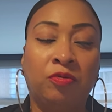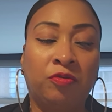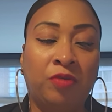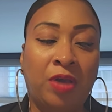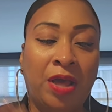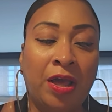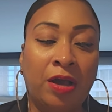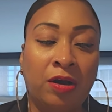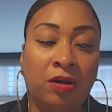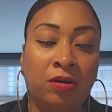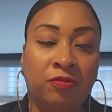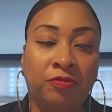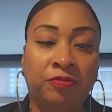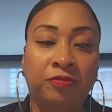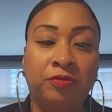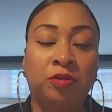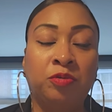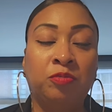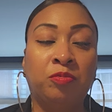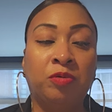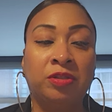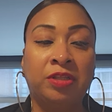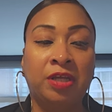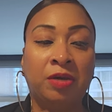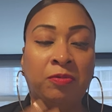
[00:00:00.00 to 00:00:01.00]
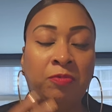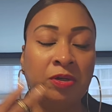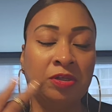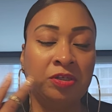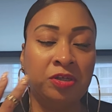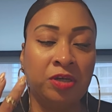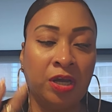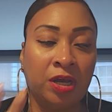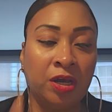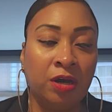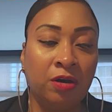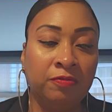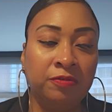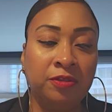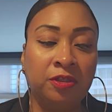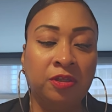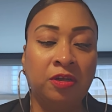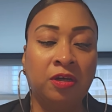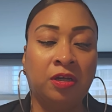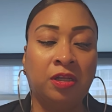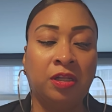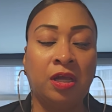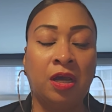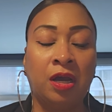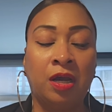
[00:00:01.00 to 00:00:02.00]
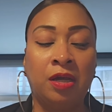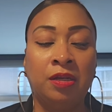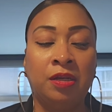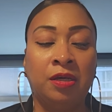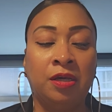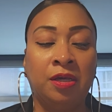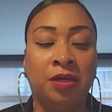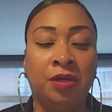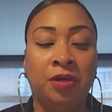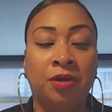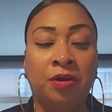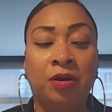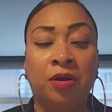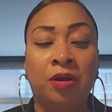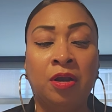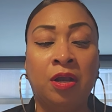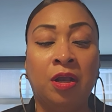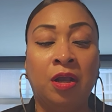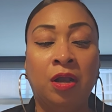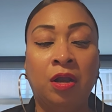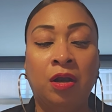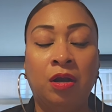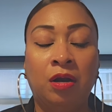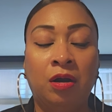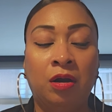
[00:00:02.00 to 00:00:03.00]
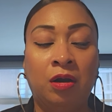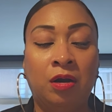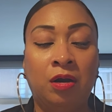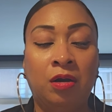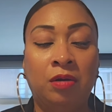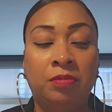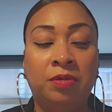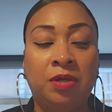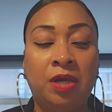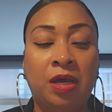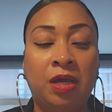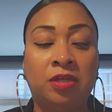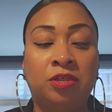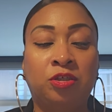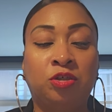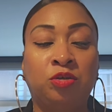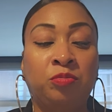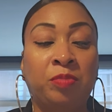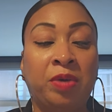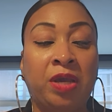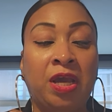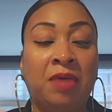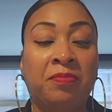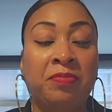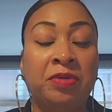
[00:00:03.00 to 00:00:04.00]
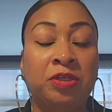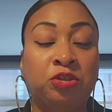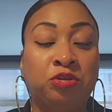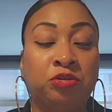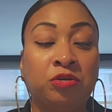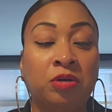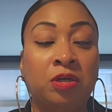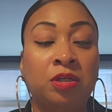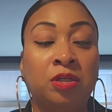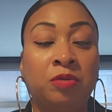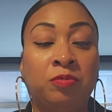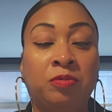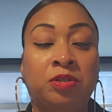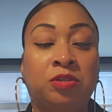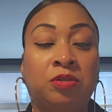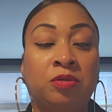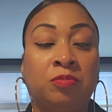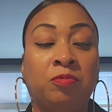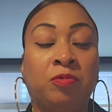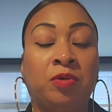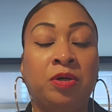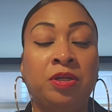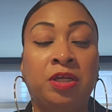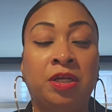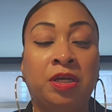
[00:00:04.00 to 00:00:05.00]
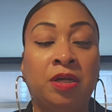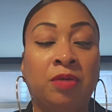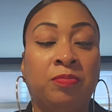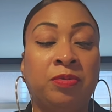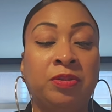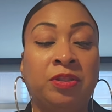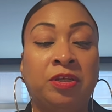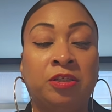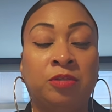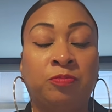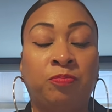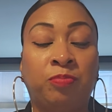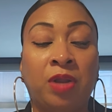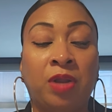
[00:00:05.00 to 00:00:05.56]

health you want they want your health to decline here uh, yes you may have been struggling with someone here but there's